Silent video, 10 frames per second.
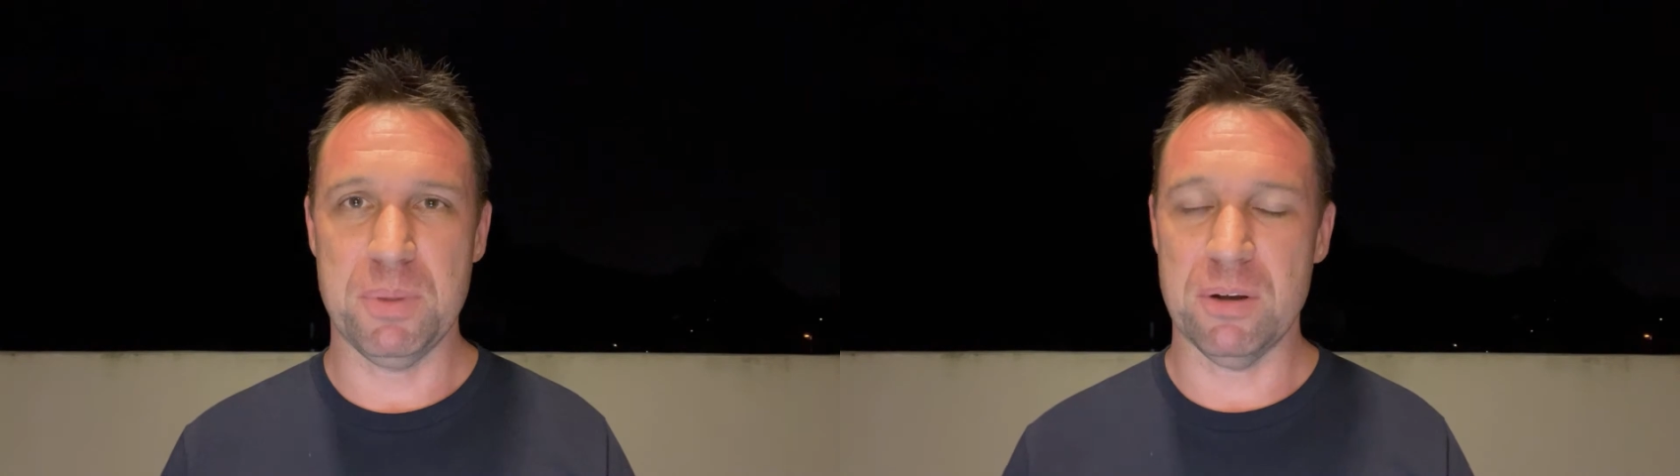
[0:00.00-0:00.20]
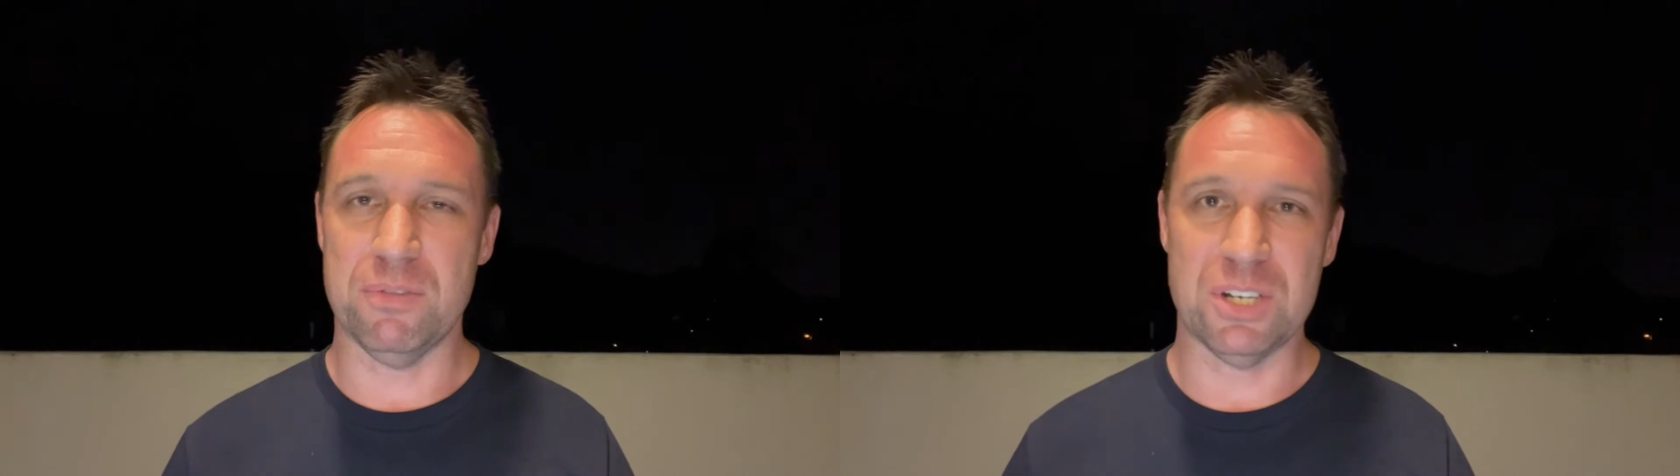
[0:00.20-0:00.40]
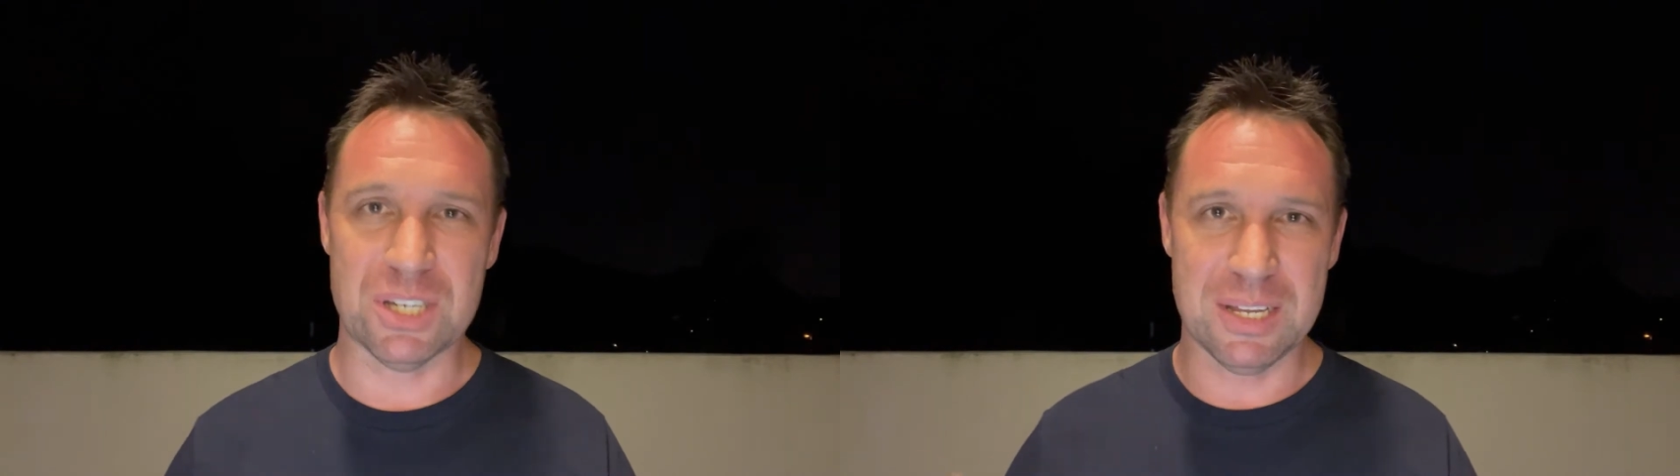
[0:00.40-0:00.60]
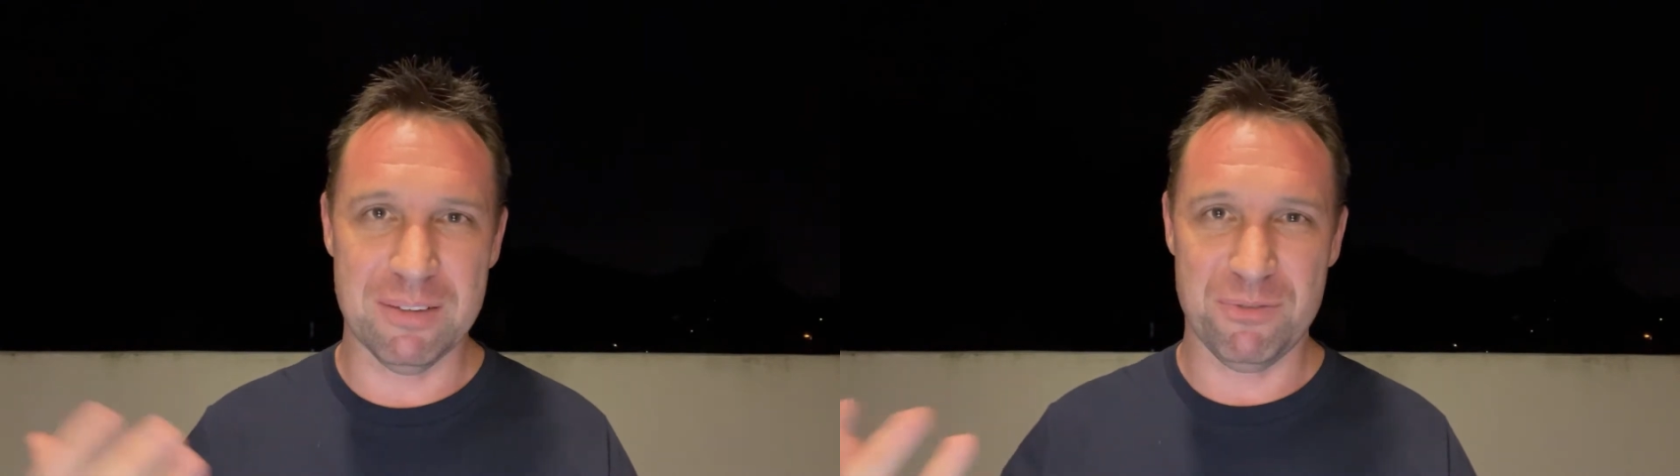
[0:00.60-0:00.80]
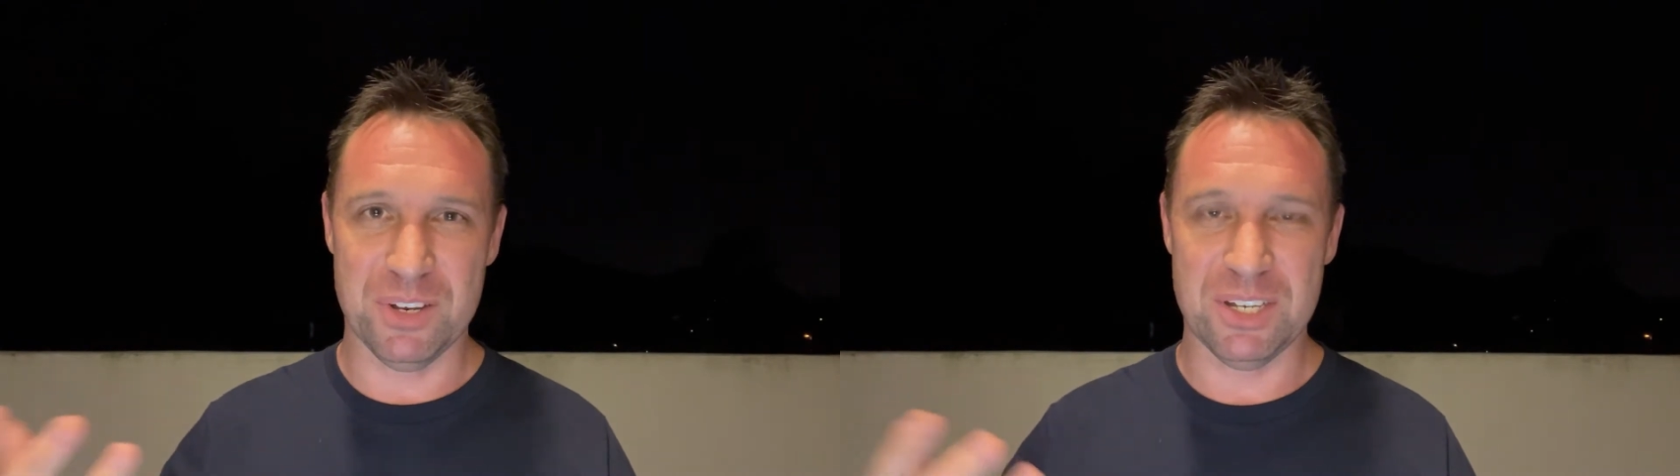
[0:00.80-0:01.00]
But obviously,
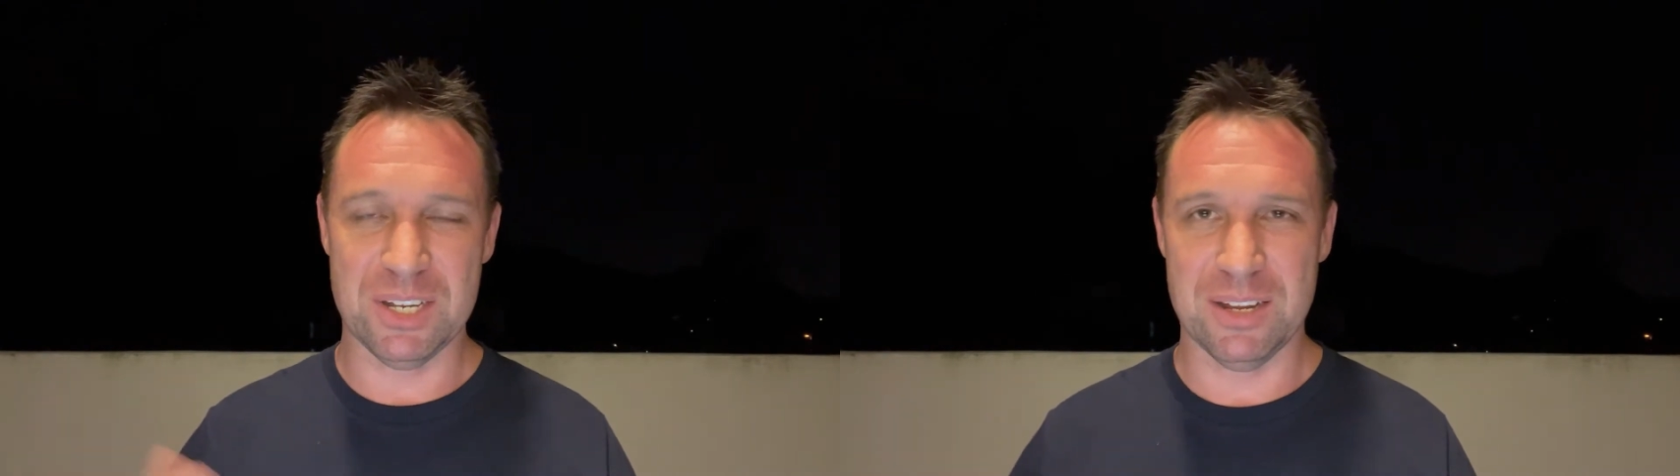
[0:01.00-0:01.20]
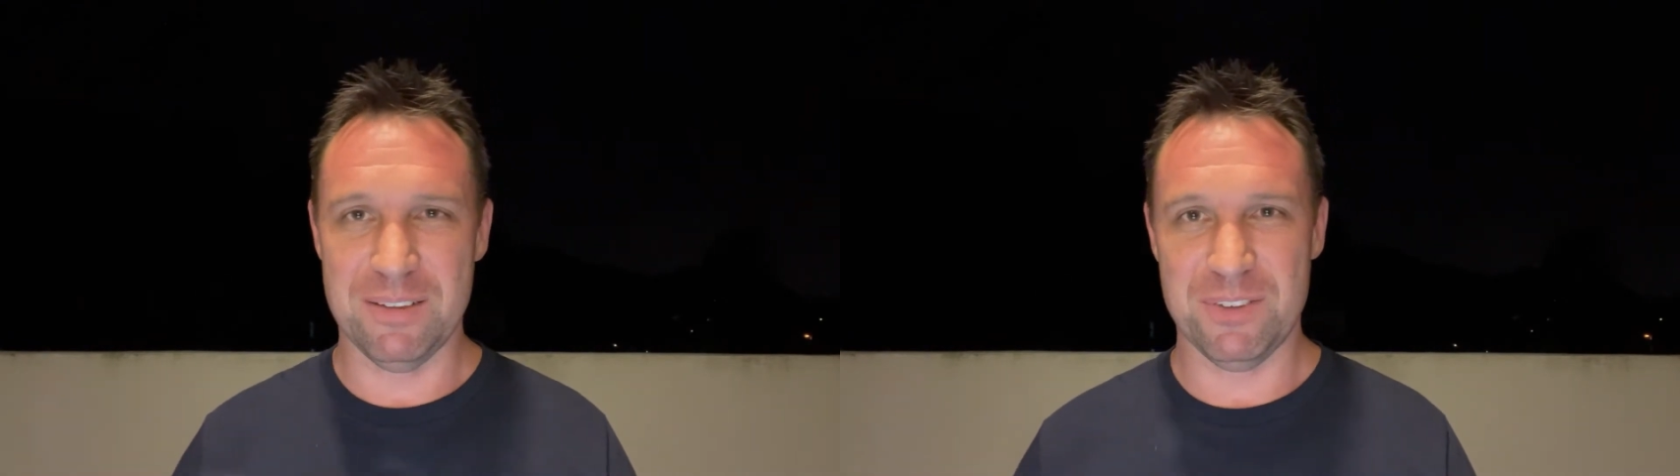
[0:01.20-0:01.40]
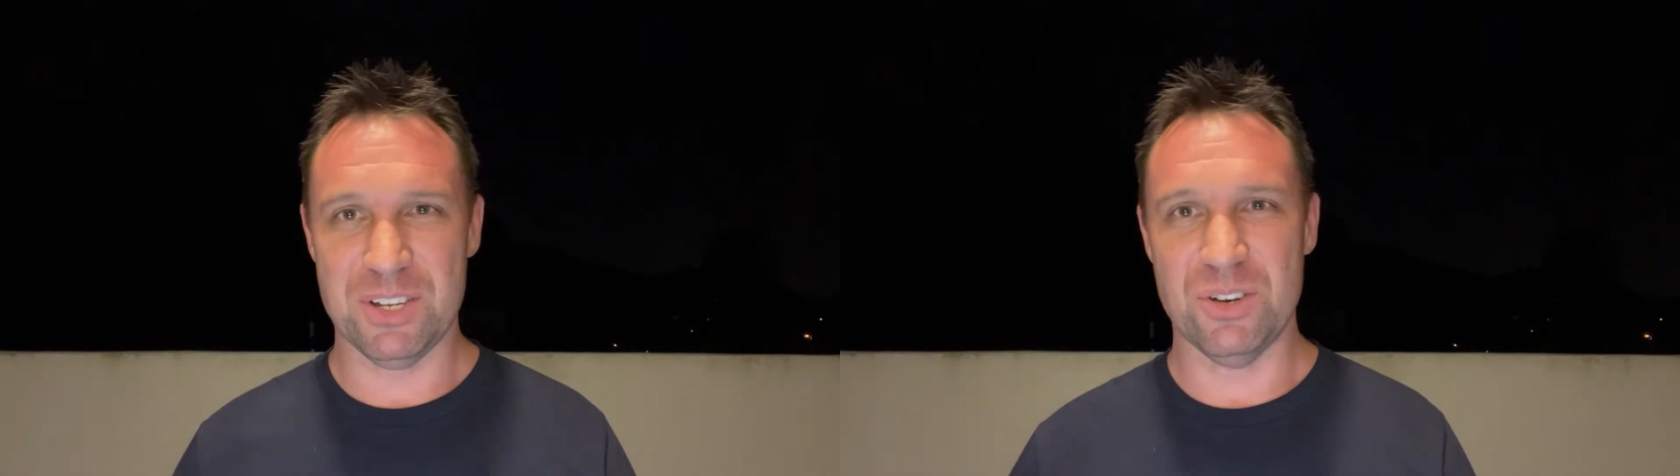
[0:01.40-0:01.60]
if it's